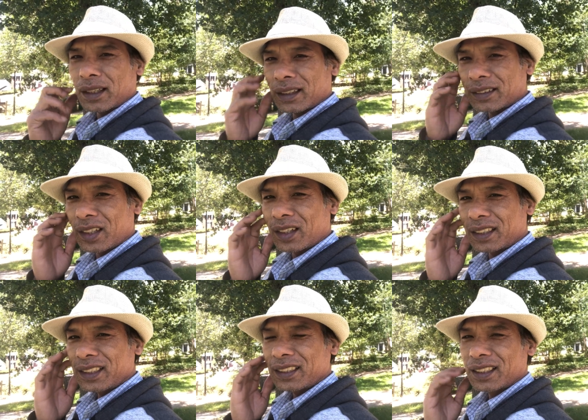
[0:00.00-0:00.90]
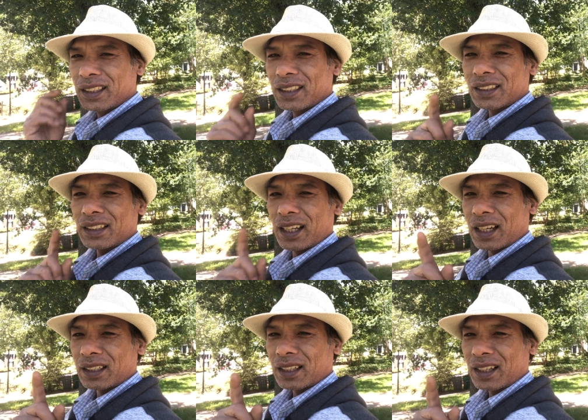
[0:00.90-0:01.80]
Uh, sorry,
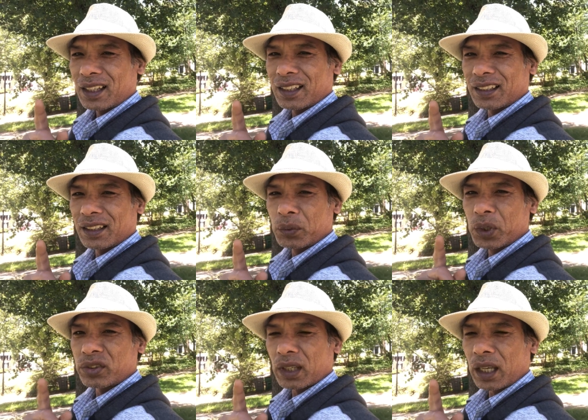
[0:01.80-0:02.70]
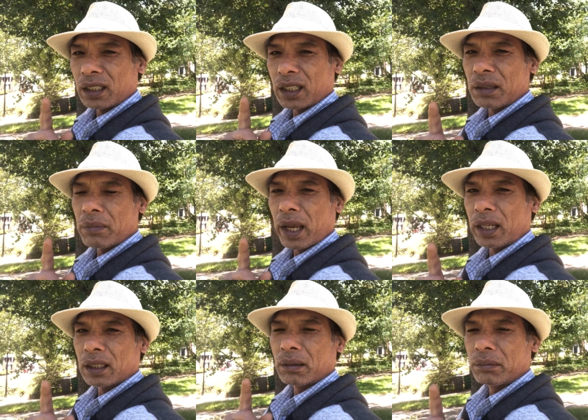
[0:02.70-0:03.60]
that uh, we said he
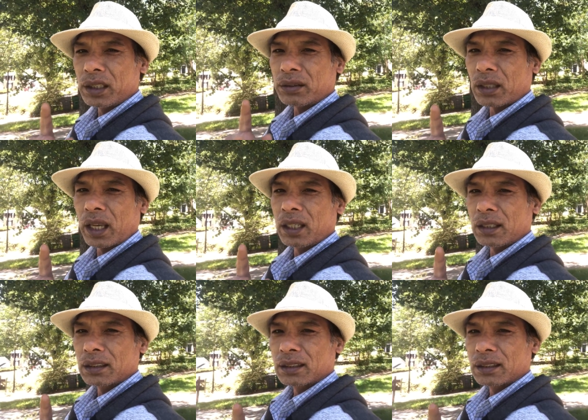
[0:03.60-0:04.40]
made a mistake